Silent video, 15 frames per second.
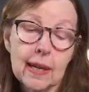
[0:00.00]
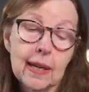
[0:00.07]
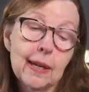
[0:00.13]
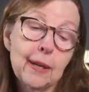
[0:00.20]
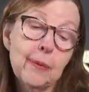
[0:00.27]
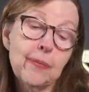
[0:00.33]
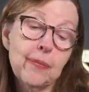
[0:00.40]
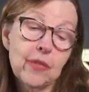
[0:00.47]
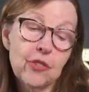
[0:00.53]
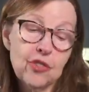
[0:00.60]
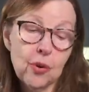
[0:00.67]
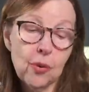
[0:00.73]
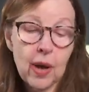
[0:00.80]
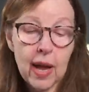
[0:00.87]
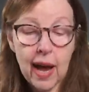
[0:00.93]
um,
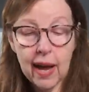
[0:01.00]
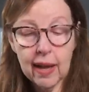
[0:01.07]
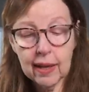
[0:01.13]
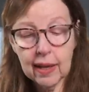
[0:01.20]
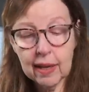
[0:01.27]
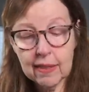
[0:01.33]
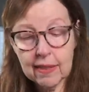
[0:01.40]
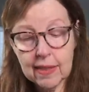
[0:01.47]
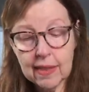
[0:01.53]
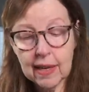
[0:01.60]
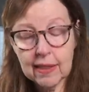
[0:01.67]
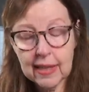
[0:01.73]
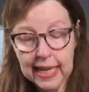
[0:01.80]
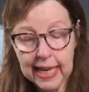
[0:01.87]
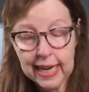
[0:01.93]
so I, I,
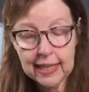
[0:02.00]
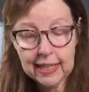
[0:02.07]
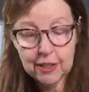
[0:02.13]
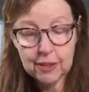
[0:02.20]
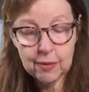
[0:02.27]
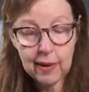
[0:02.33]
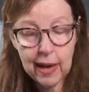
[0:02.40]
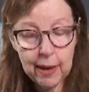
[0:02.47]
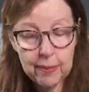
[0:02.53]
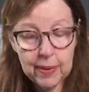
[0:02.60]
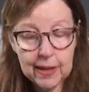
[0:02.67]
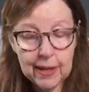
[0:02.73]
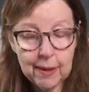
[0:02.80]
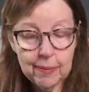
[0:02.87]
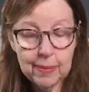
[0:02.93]
I think I need to
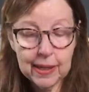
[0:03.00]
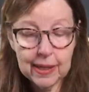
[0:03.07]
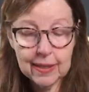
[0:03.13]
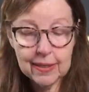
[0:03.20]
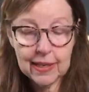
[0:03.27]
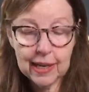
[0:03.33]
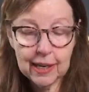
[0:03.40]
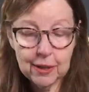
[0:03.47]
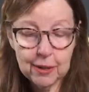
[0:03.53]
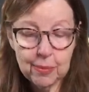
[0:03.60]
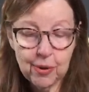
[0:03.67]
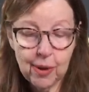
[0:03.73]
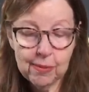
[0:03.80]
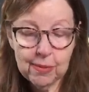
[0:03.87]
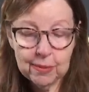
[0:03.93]
wrap it up because I could
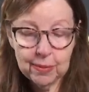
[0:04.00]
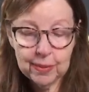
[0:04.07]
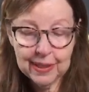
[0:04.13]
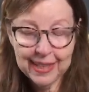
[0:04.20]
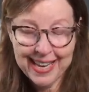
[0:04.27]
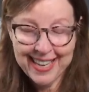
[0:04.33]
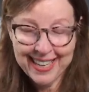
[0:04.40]
probably